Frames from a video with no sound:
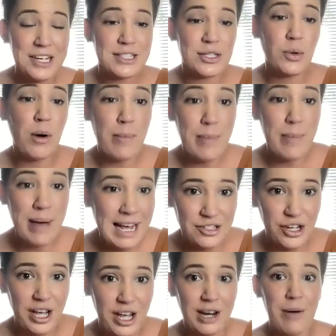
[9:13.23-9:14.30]
So
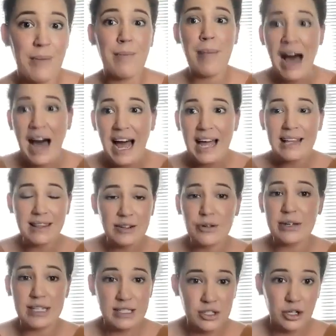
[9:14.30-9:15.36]
imagine my
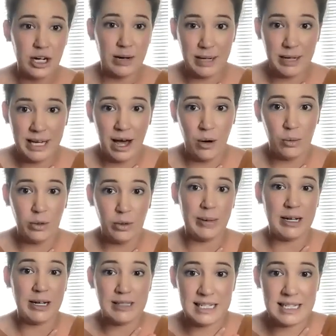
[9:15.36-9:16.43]
little Instagram account with
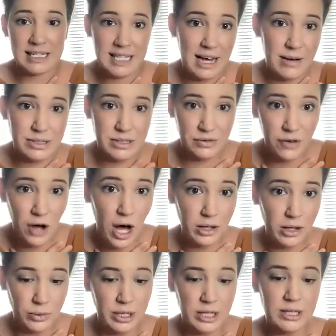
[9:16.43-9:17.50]
about 6,000
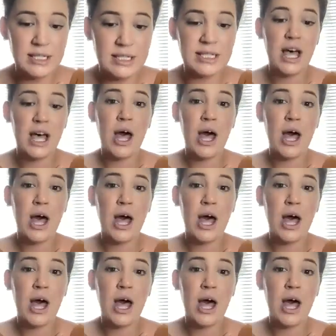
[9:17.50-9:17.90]
followers